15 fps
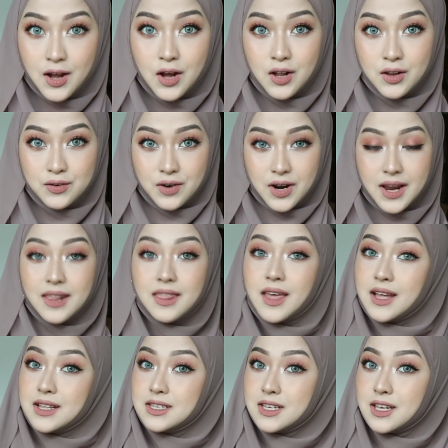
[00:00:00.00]
Alright,
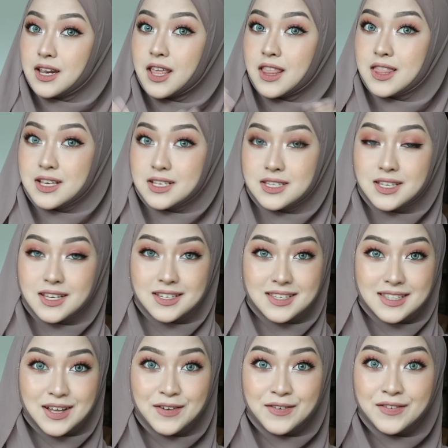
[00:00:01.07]
that's it. This is
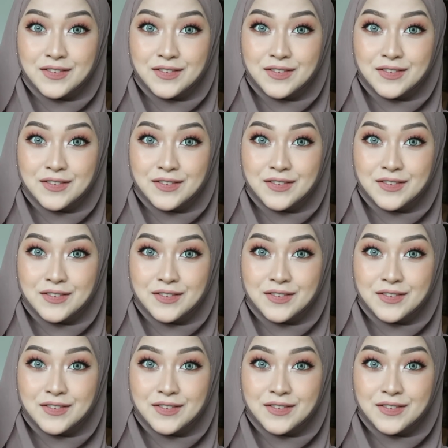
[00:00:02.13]
the